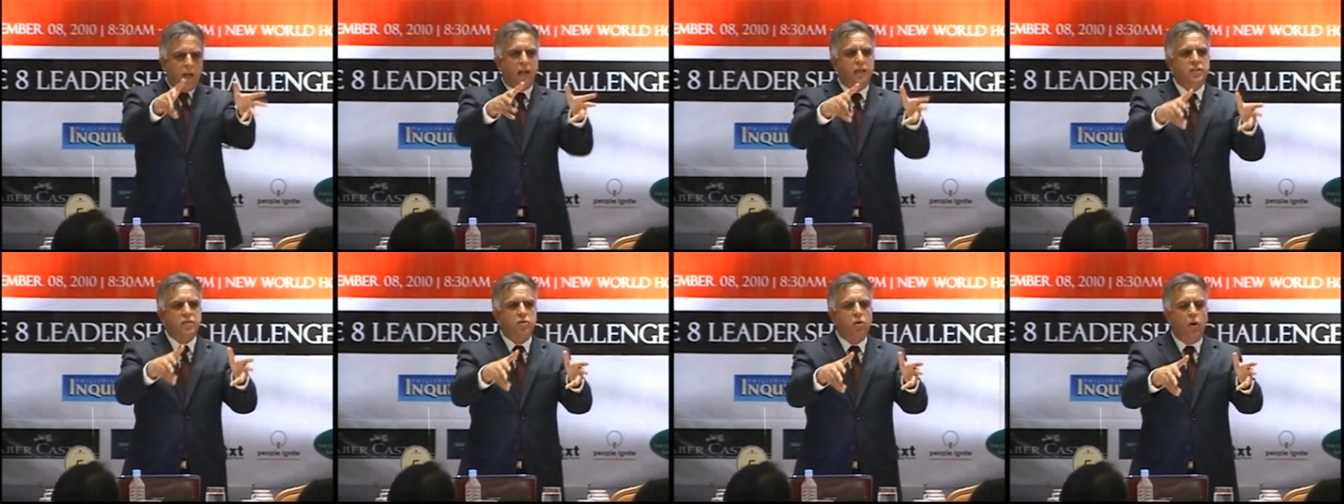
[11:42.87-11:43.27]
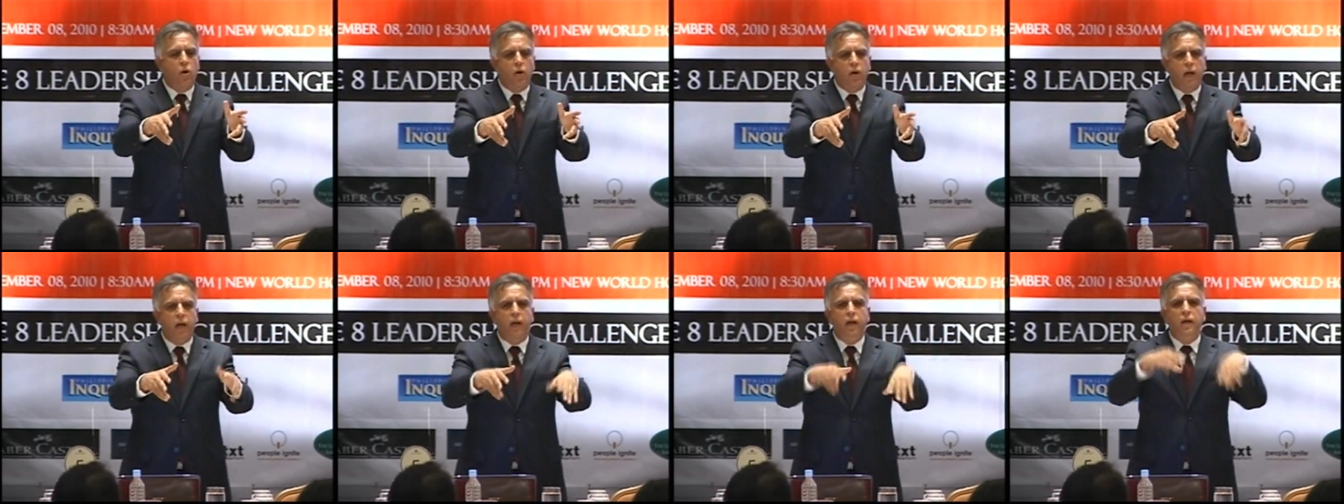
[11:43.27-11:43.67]
Tell a
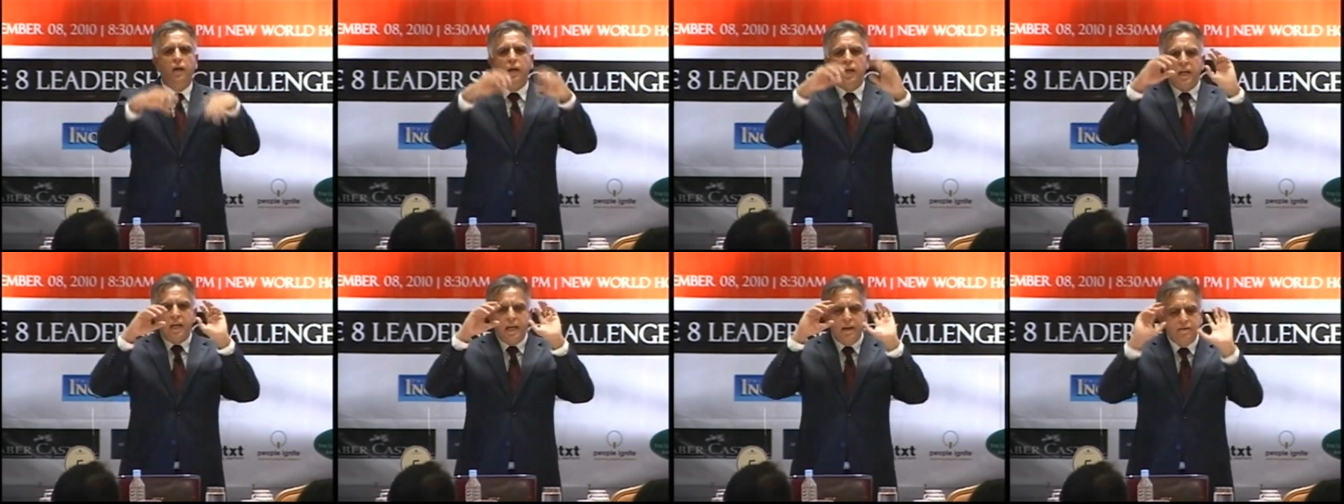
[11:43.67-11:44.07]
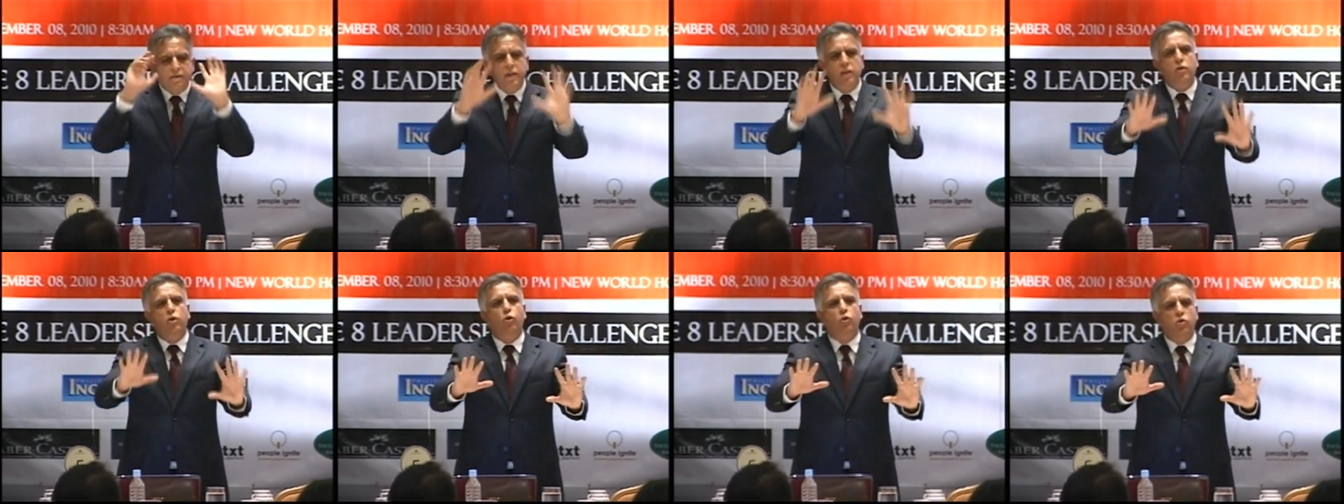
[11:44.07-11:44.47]
story,
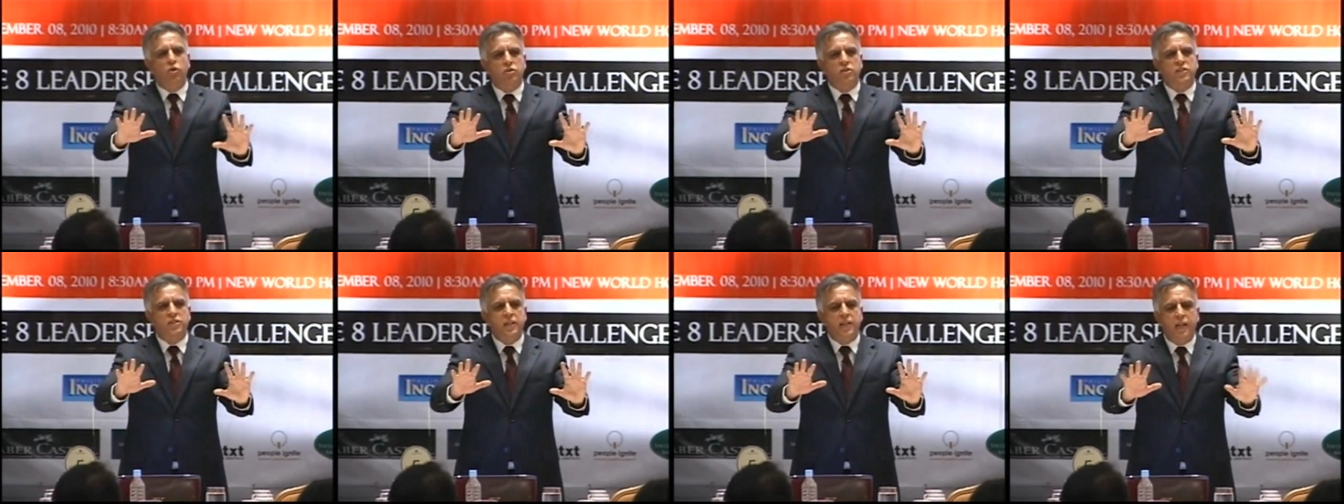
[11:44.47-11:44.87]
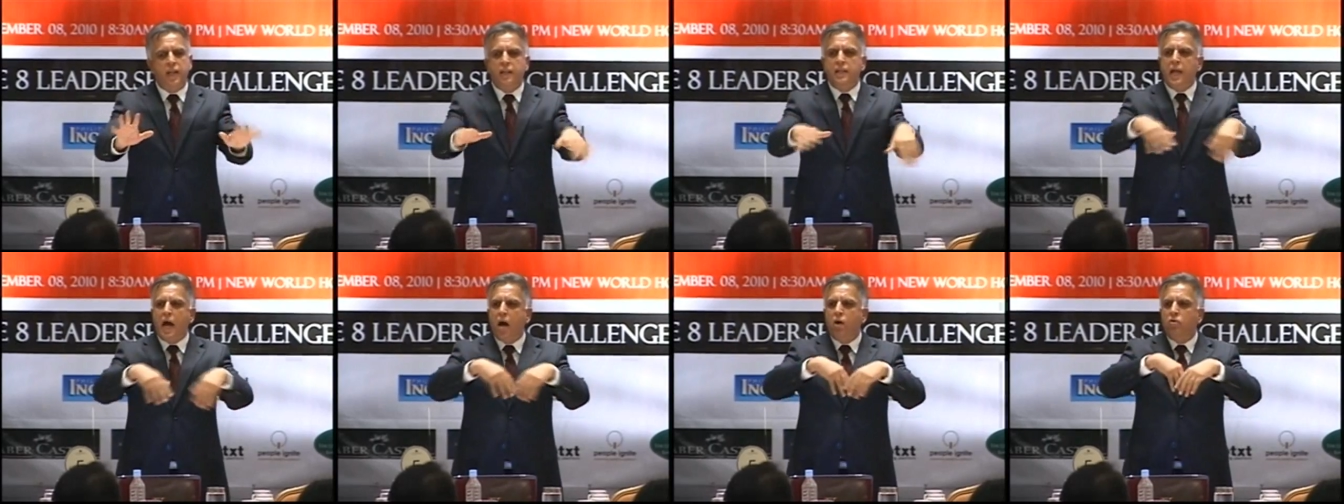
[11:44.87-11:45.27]
even though you're
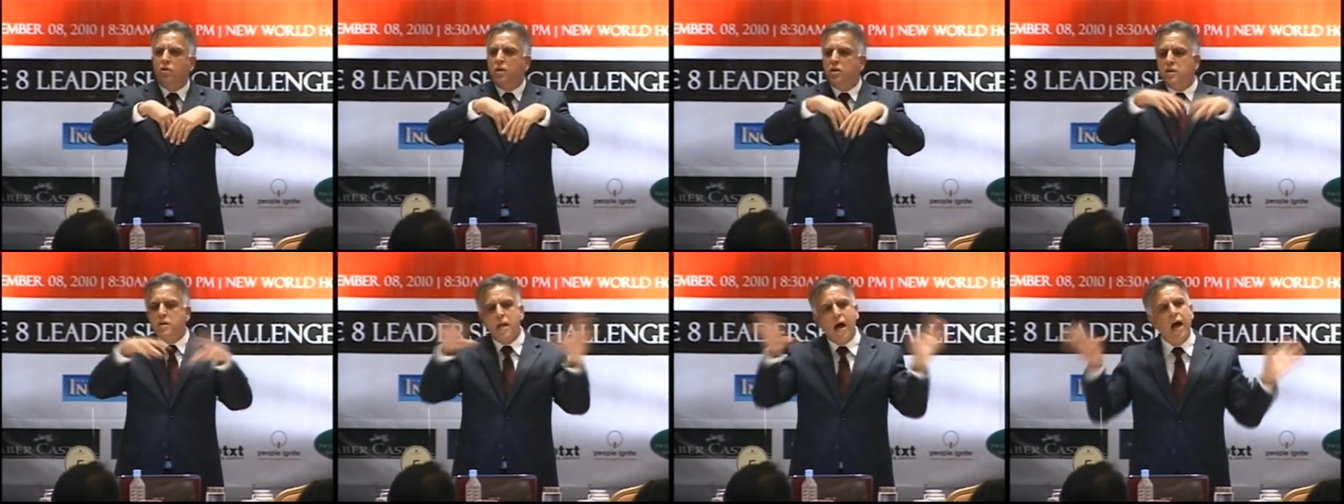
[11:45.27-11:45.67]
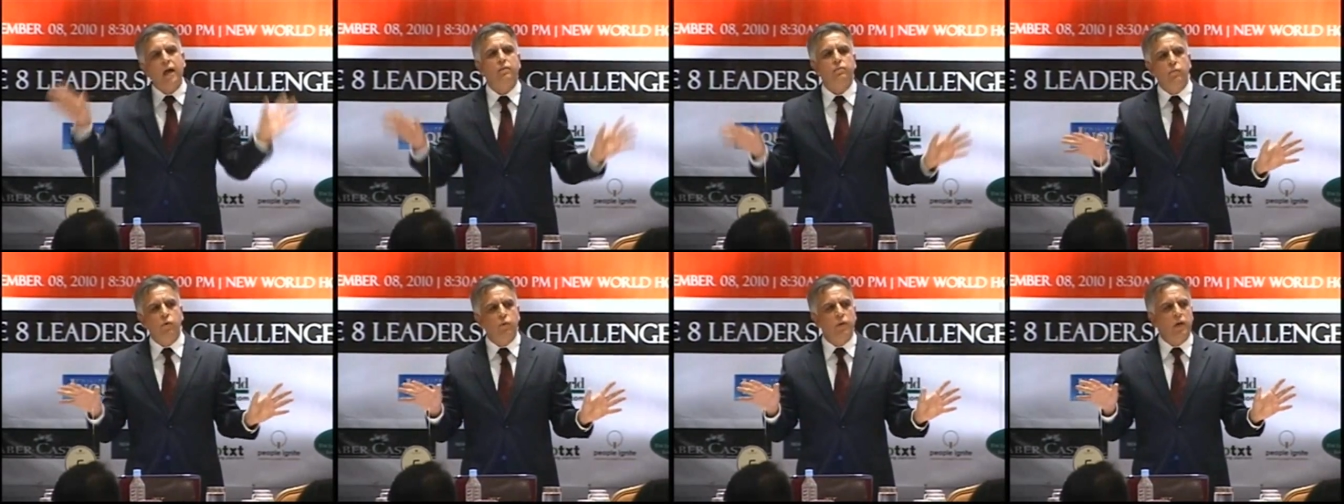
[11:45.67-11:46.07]
sitting down and
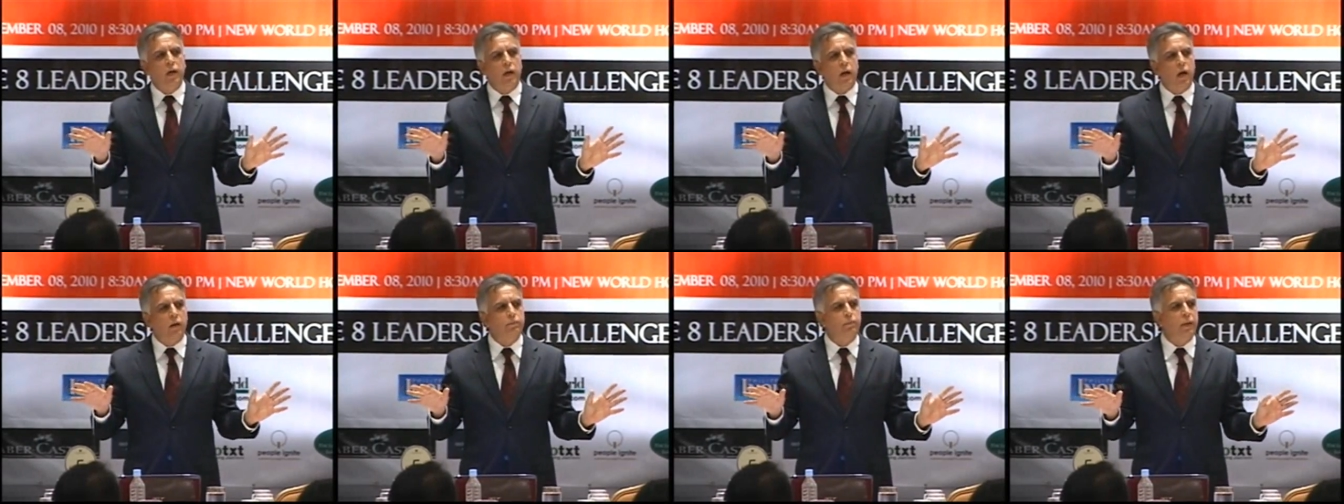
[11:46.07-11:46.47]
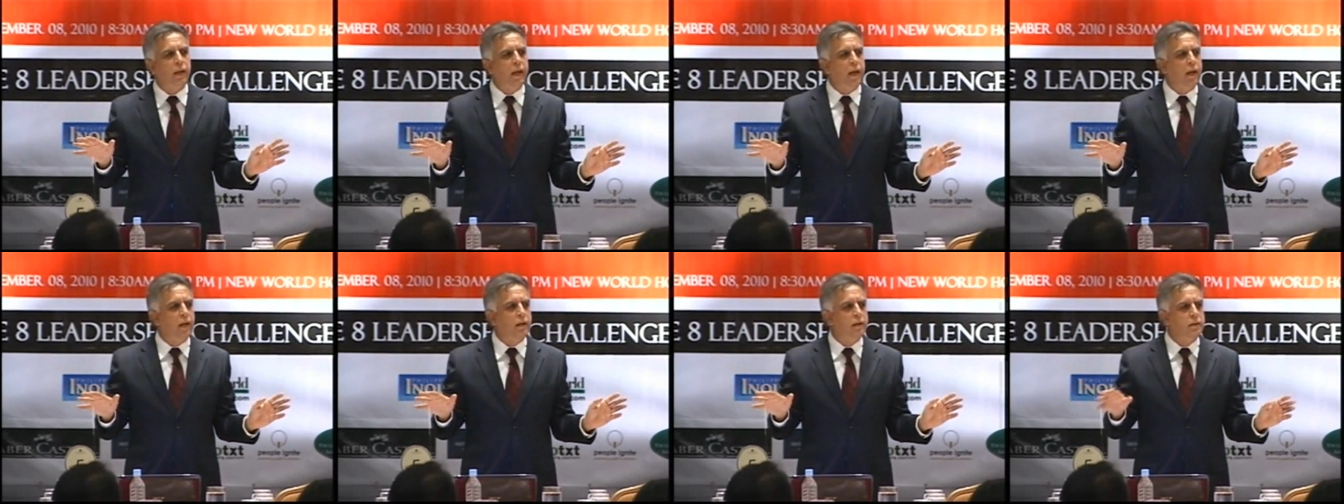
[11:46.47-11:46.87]
not moving around
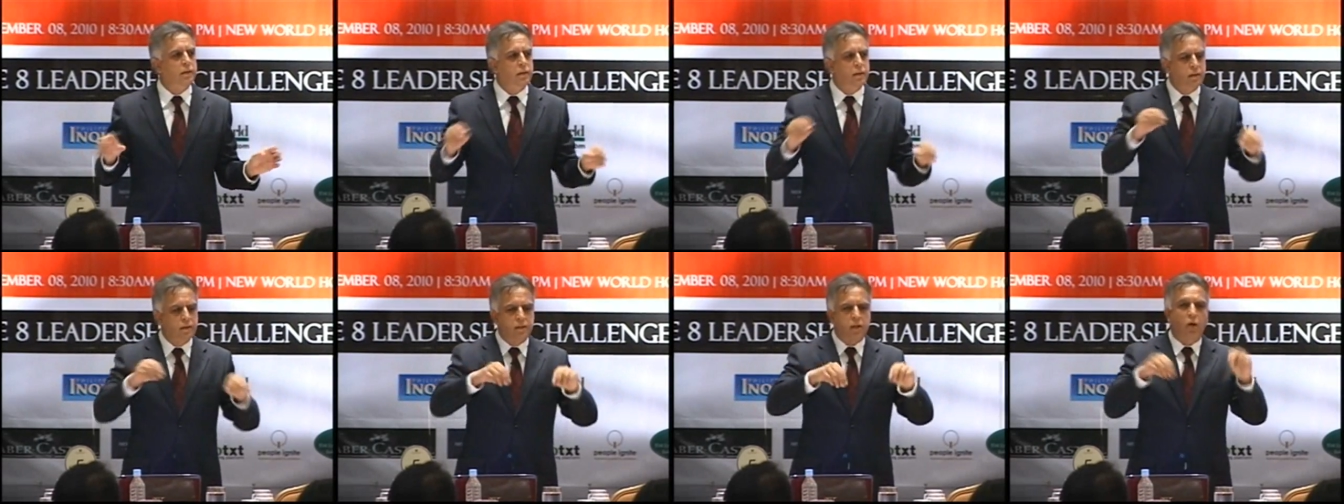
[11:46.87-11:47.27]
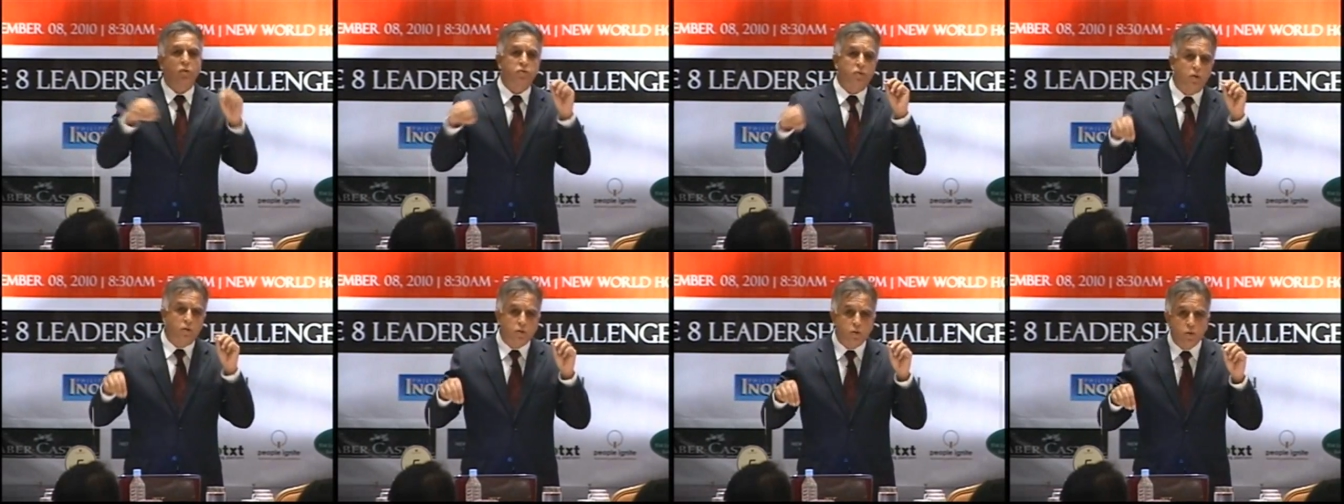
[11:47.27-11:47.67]
playing
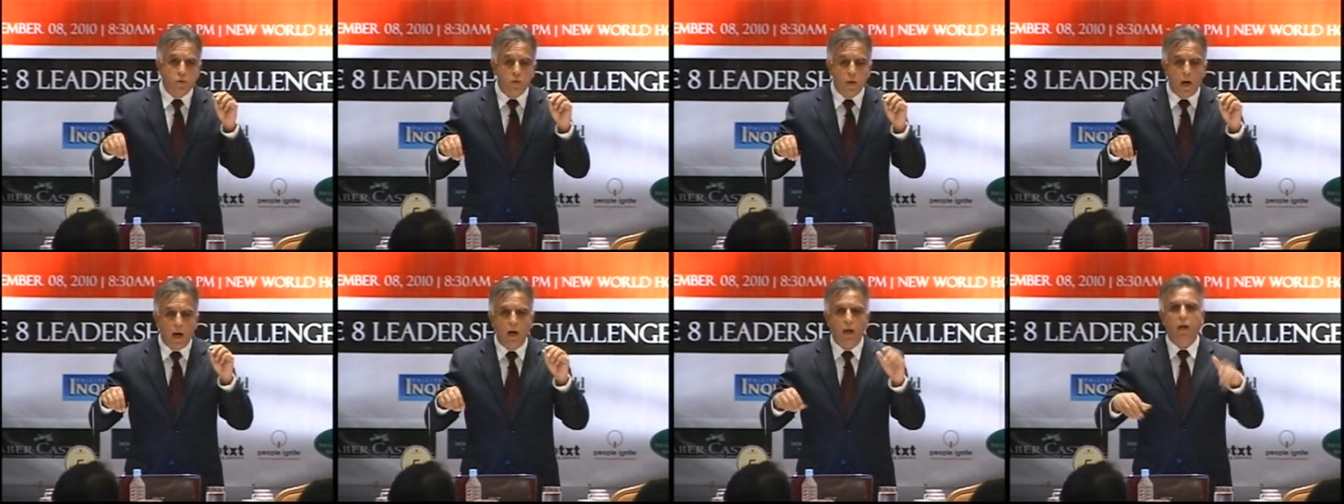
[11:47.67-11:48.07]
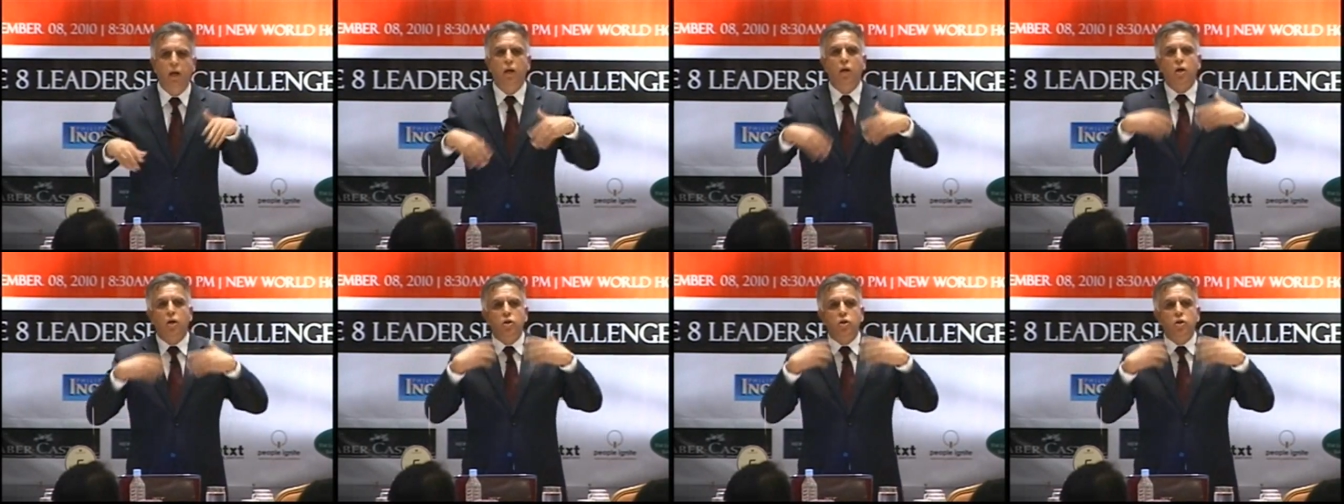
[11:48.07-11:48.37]
Sao Sao Suka,